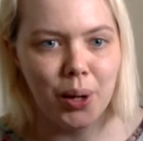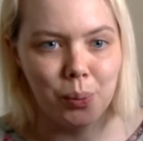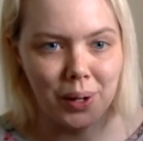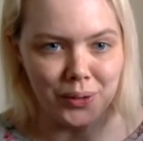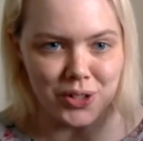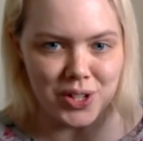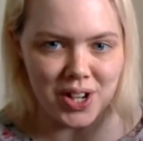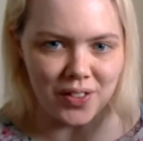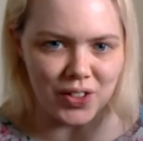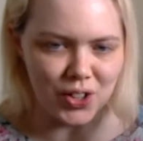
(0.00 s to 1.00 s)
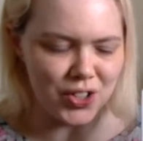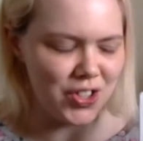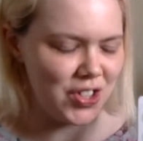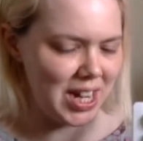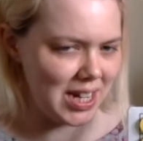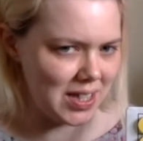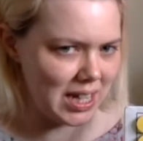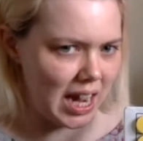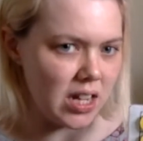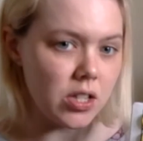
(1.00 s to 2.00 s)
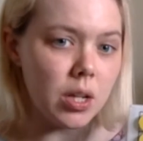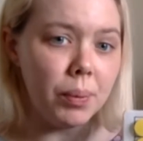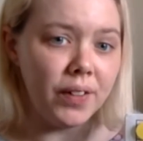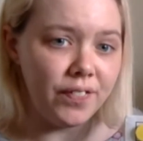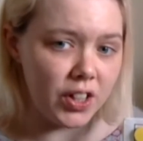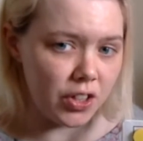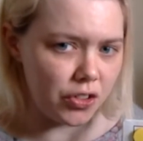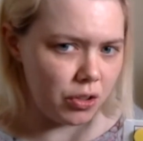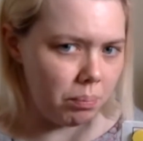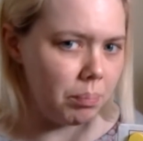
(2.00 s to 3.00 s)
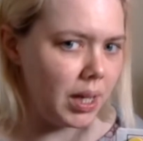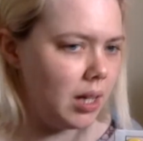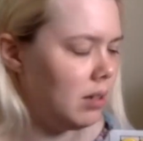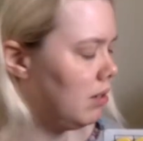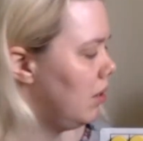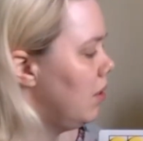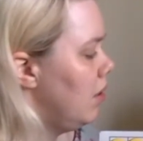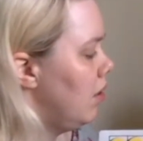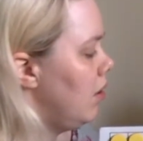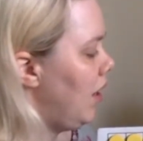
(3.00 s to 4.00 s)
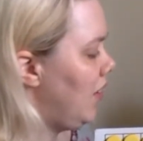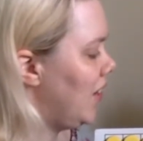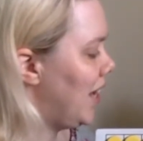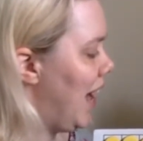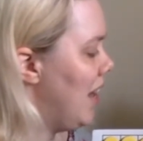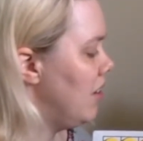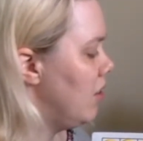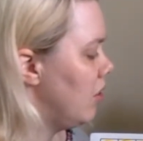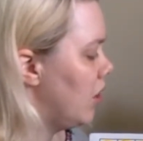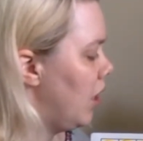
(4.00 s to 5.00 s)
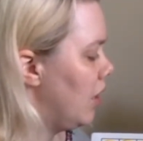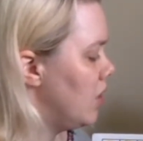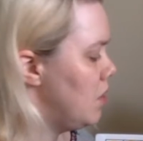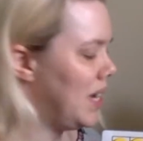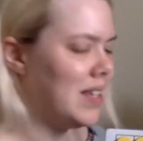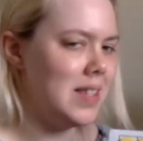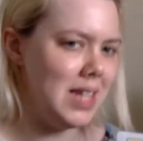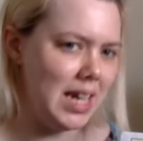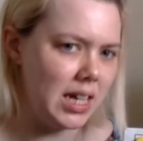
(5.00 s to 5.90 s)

Well done, I've got 6 again. So my first number is again going to be 6.